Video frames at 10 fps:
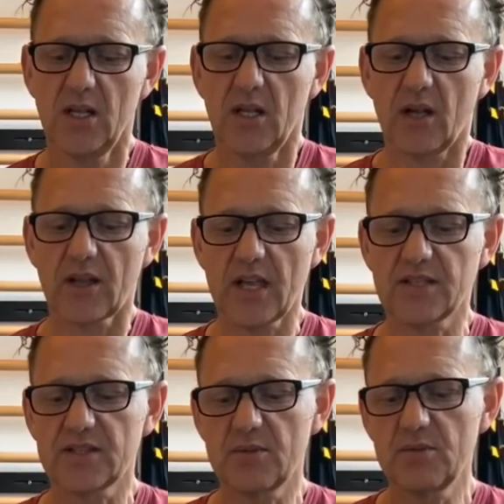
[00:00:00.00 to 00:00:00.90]
okay,
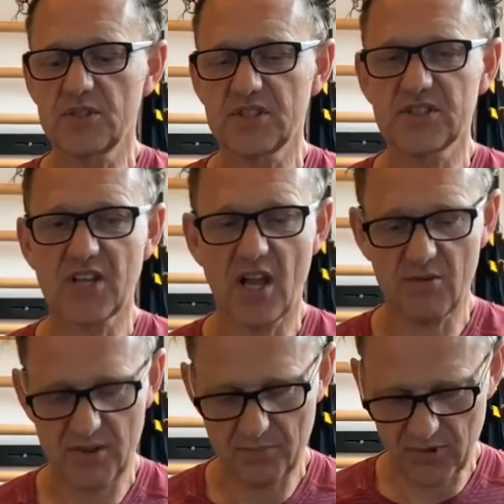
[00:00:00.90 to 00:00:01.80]
so we'll just start
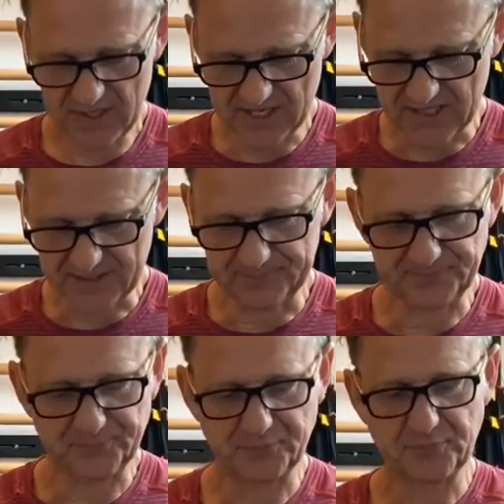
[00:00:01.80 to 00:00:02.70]
with a pre-test.
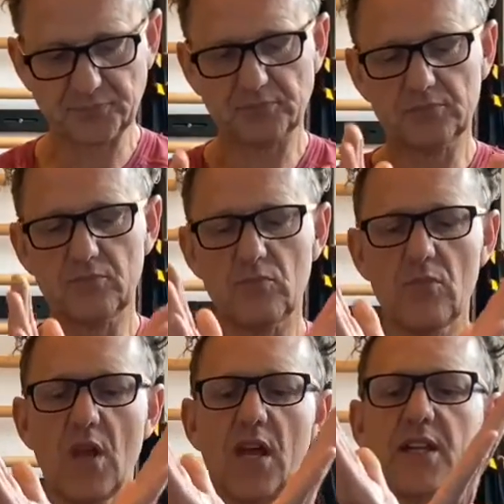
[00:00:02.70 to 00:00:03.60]

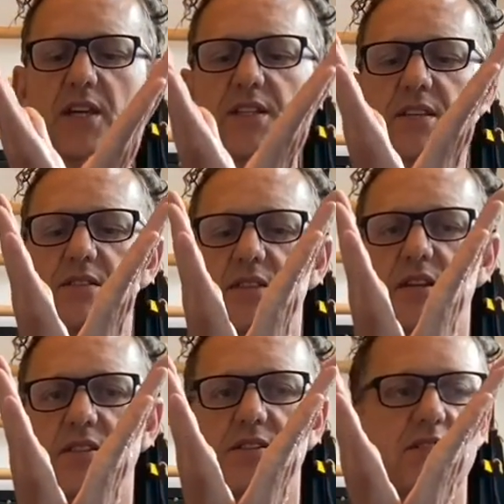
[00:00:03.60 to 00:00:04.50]
And the idea is
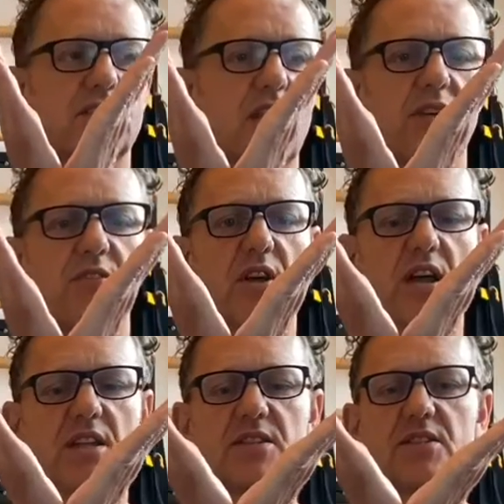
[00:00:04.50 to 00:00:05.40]
that just have your
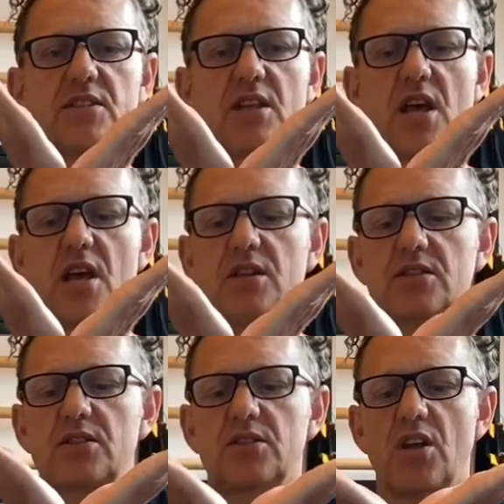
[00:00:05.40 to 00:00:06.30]
hands and
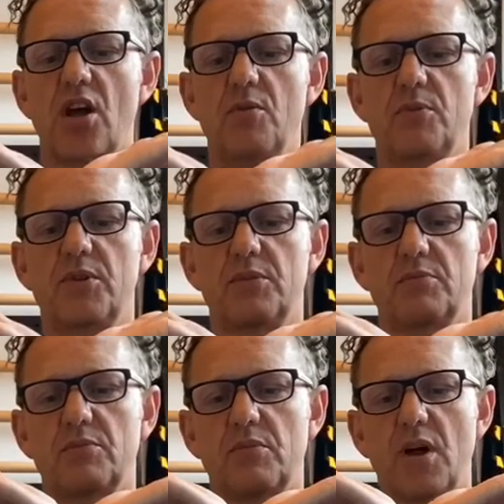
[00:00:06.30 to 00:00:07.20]
just open
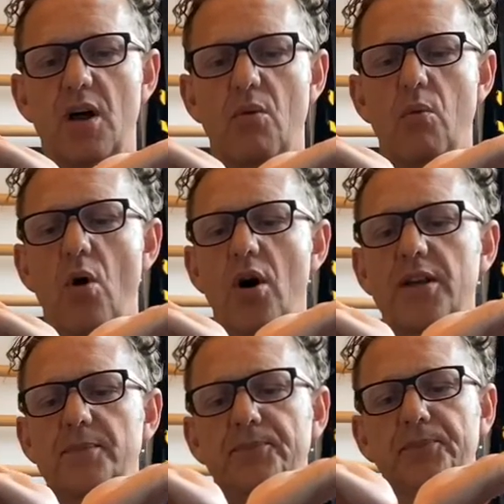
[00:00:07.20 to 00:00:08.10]
them
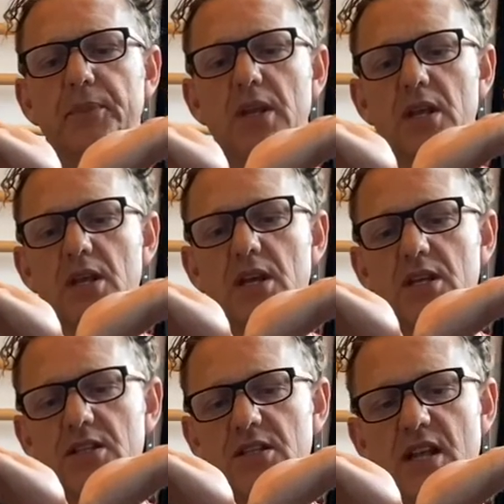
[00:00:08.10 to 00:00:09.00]
wide,
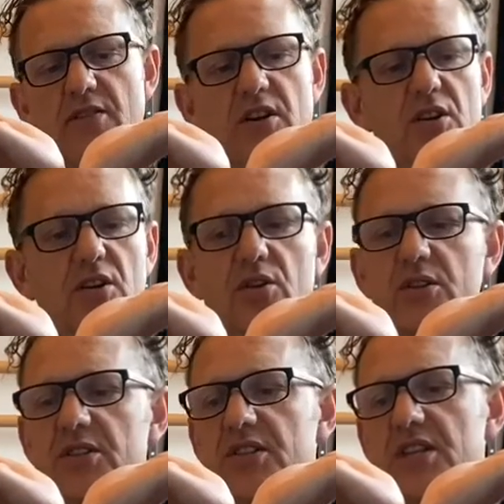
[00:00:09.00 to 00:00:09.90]
and just have a little look
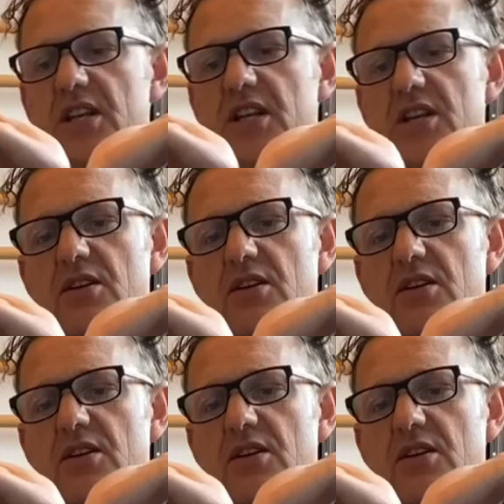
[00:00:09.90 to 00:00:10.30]
and see,